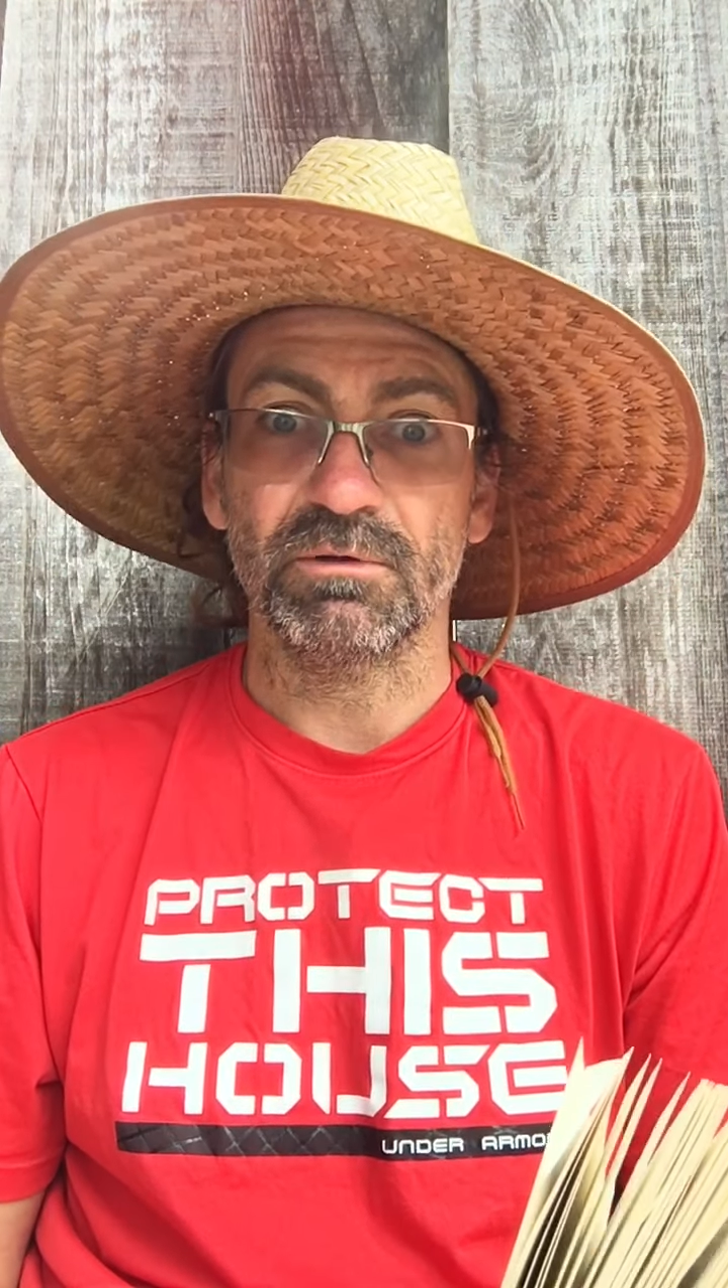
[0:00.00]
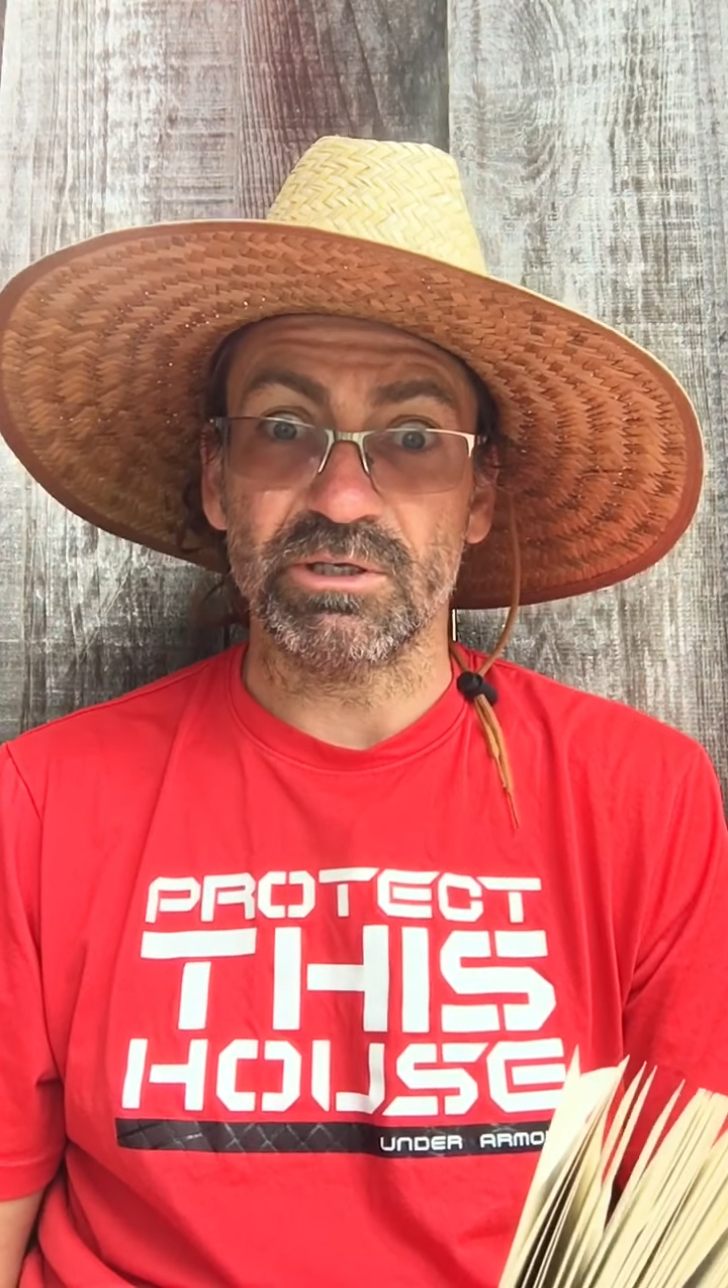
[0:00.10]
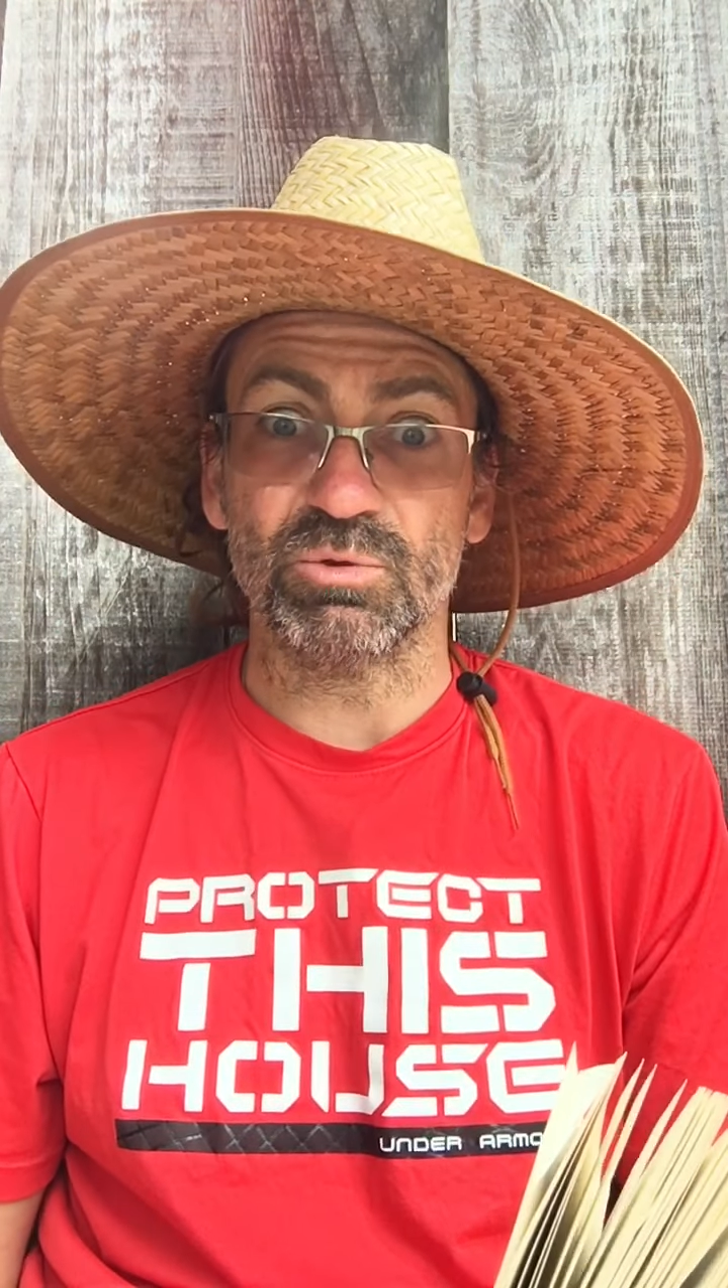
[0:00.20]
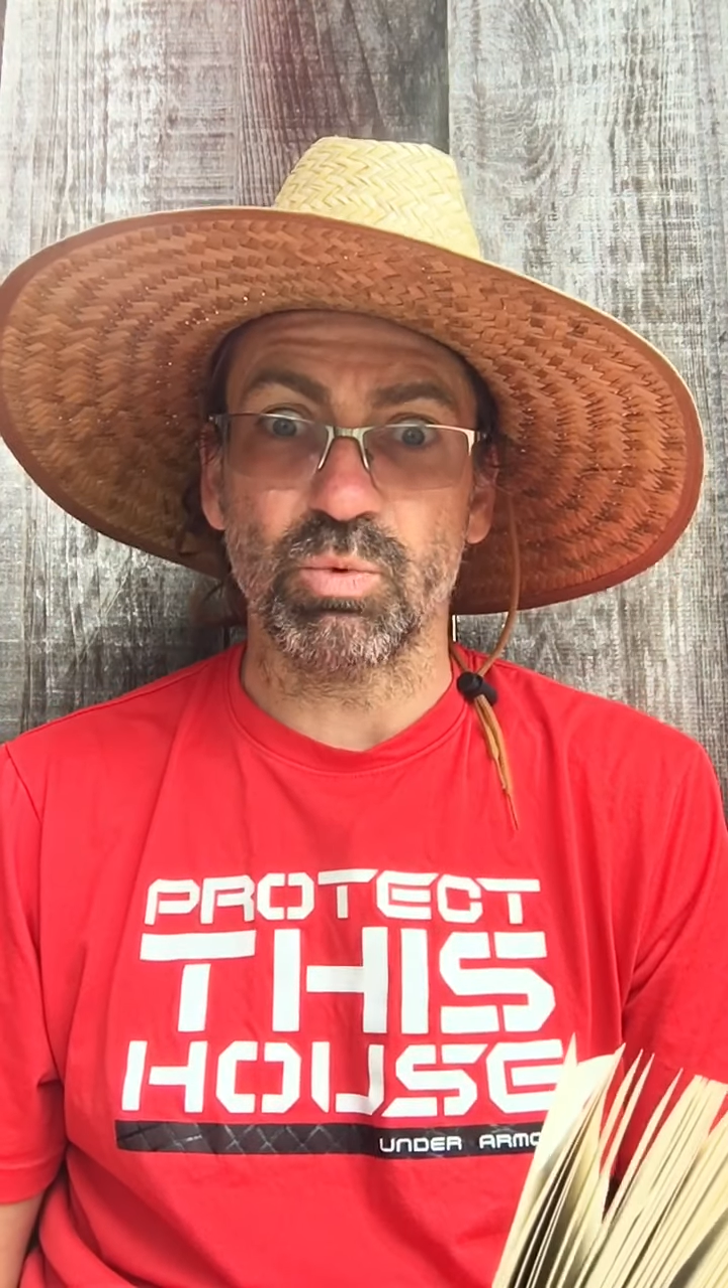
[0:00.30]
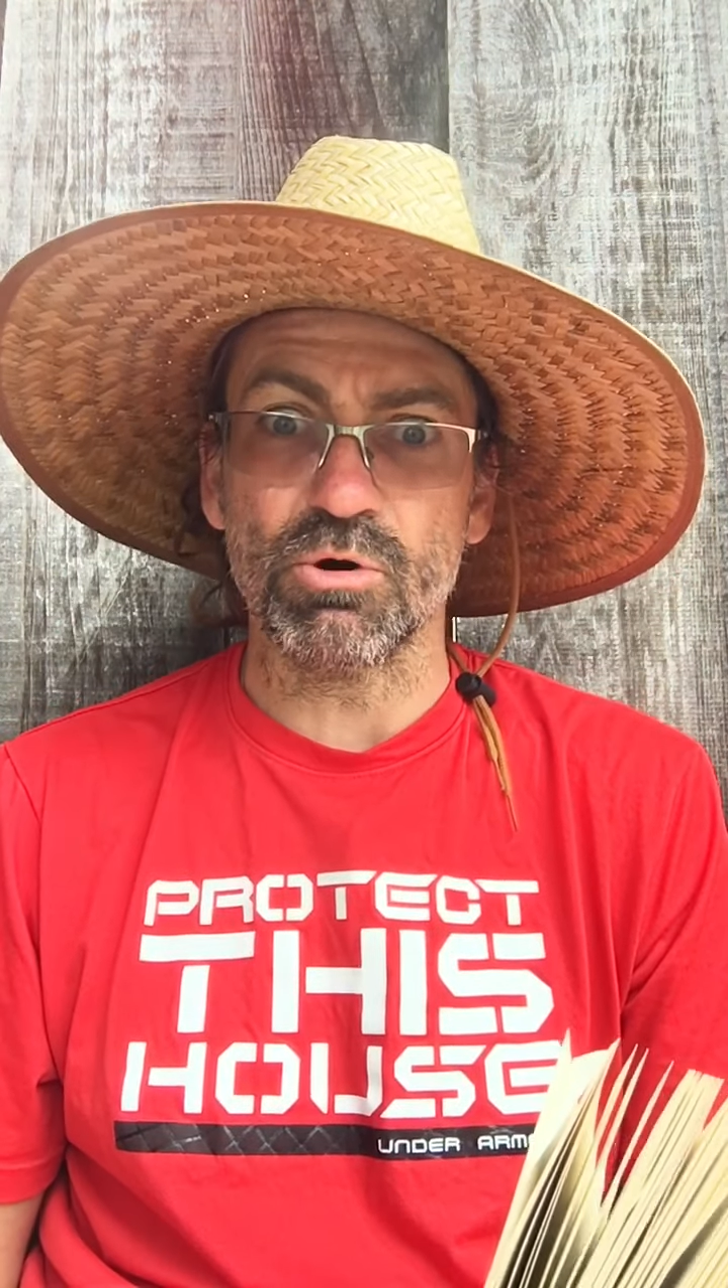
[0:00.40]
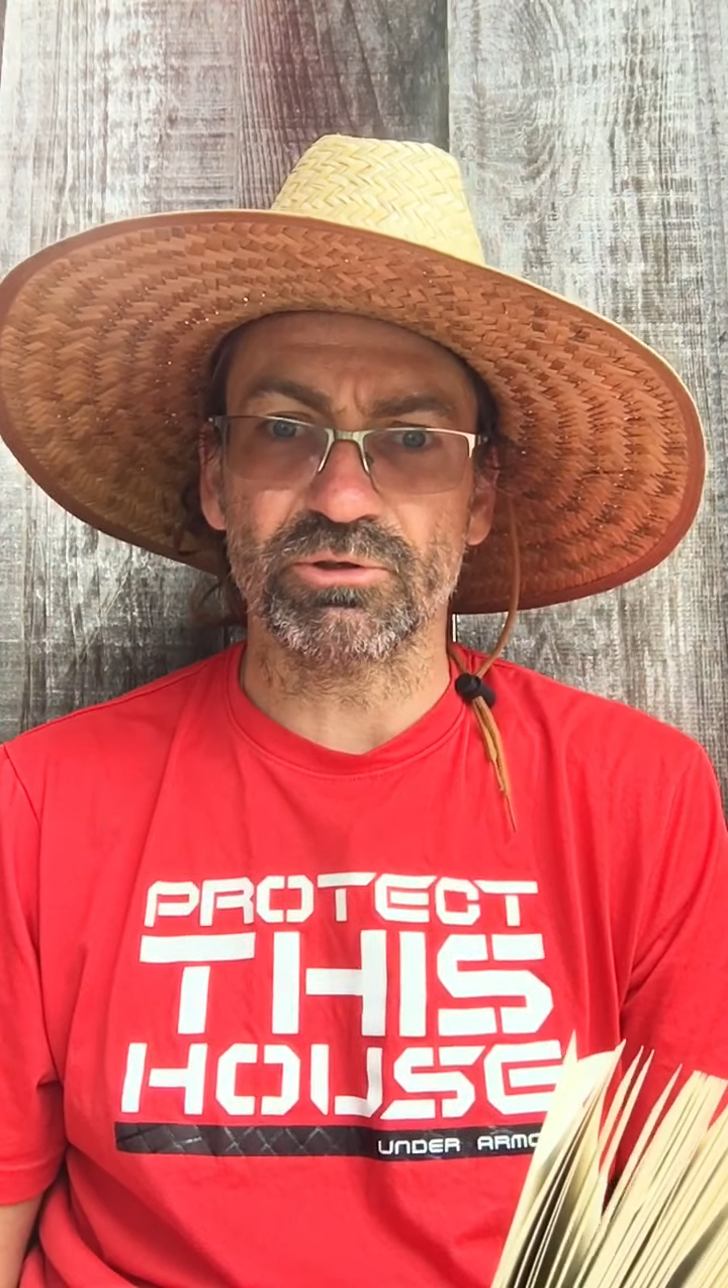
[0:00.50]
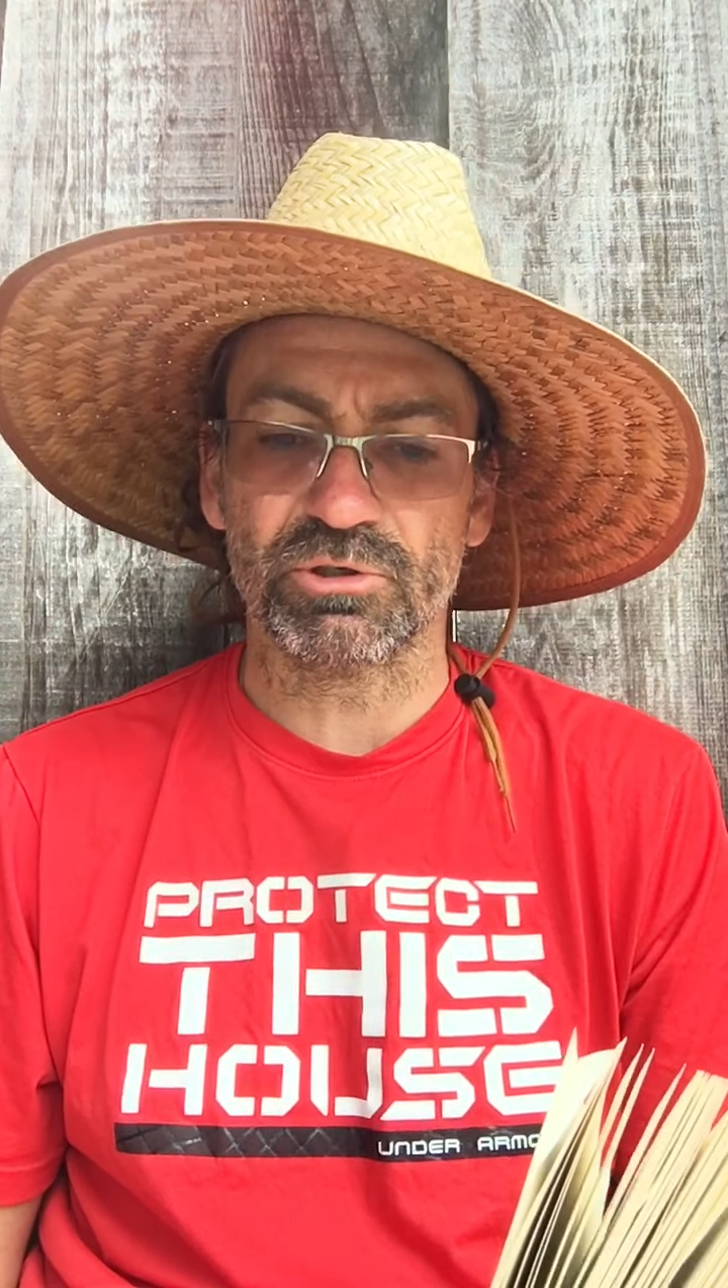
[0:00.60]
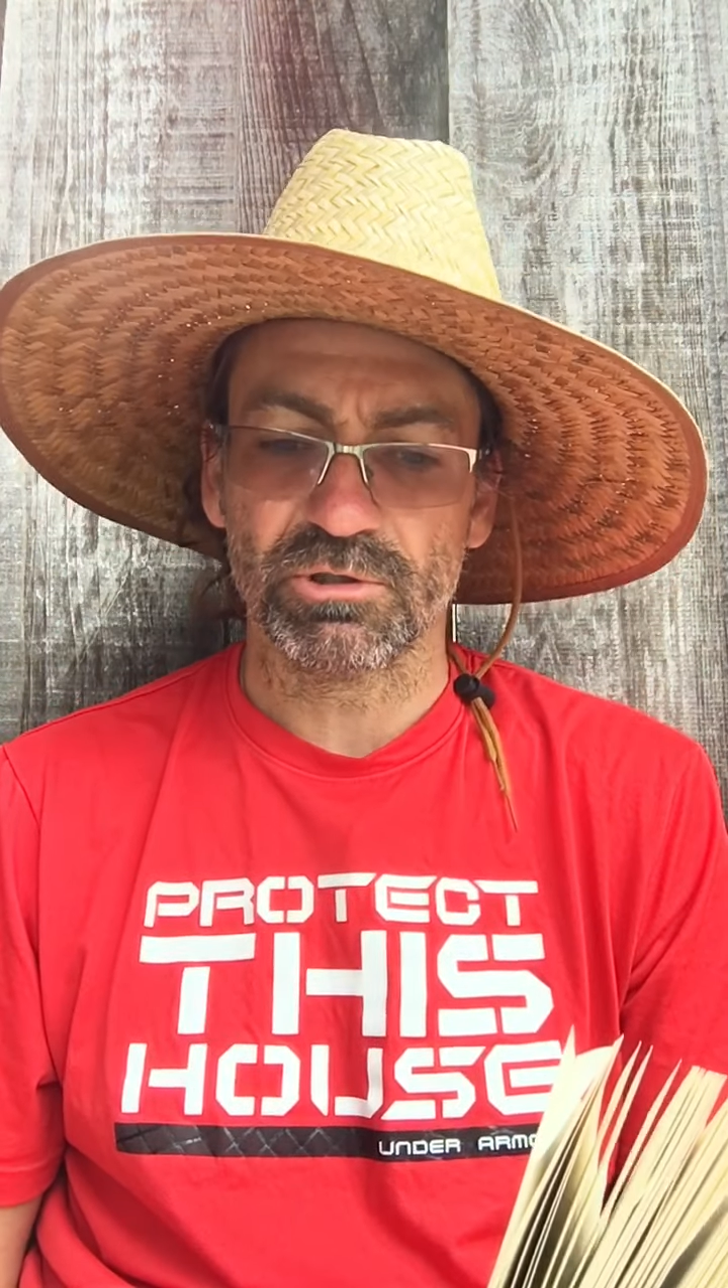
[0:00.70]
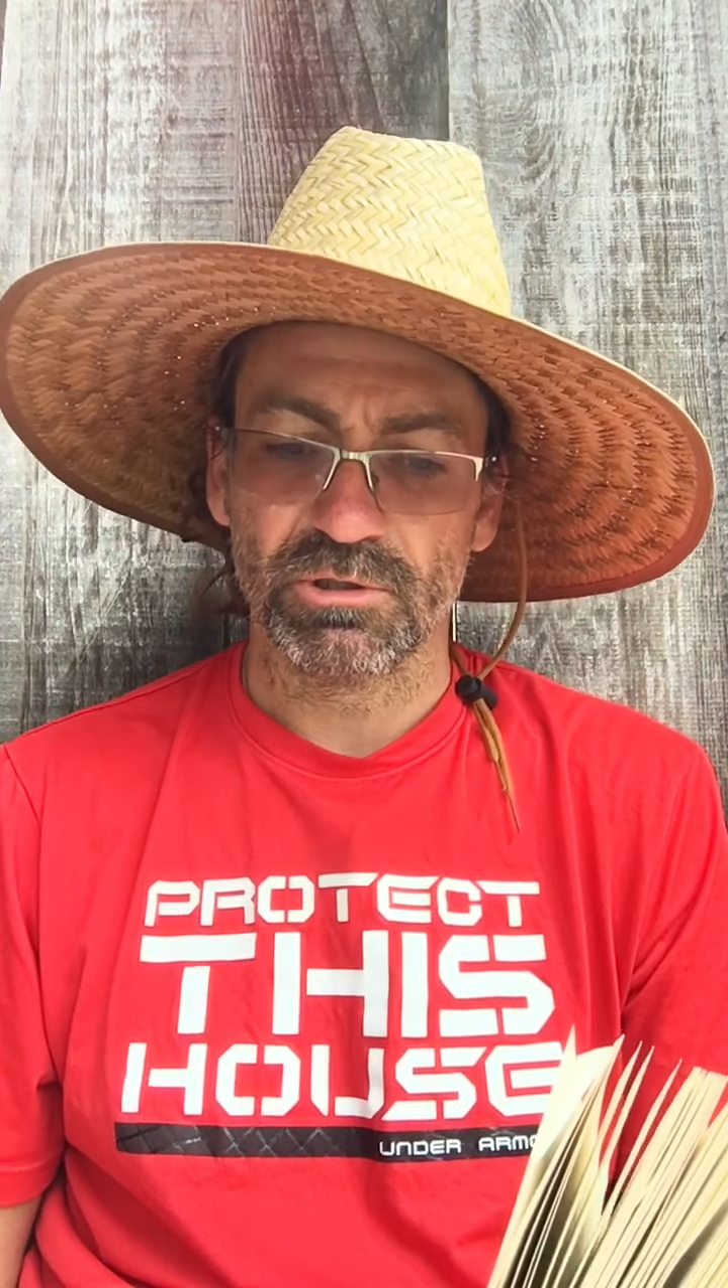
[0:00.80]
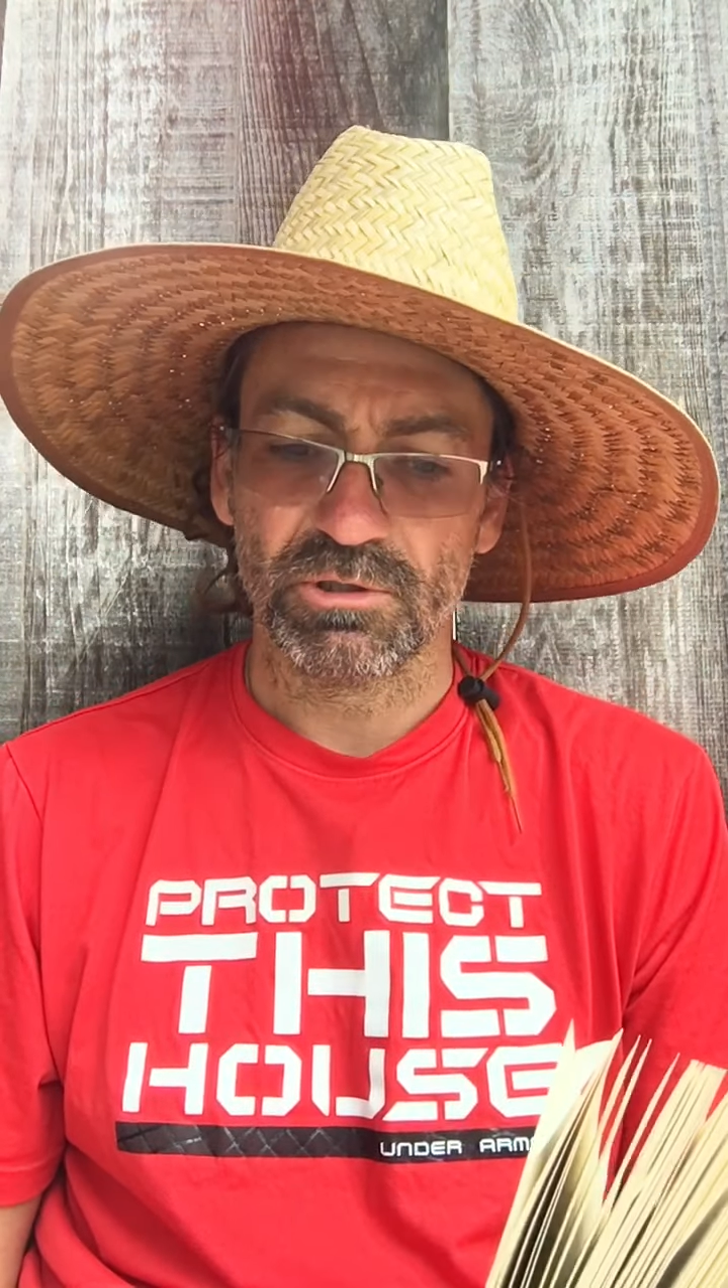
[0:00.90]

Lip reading: It's worse.